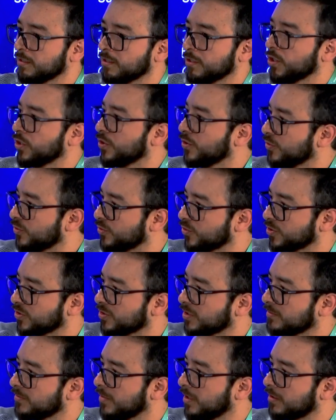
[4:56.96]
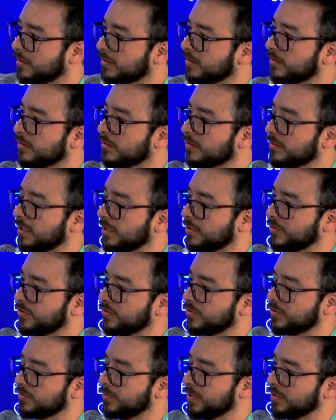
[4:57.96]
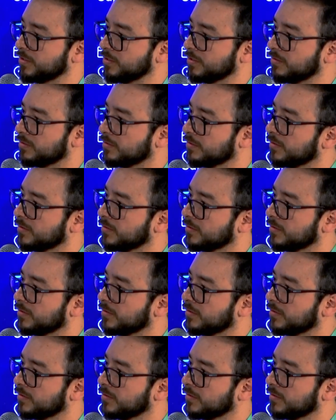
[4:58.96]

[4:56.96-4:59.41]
huge model that you just mentioned?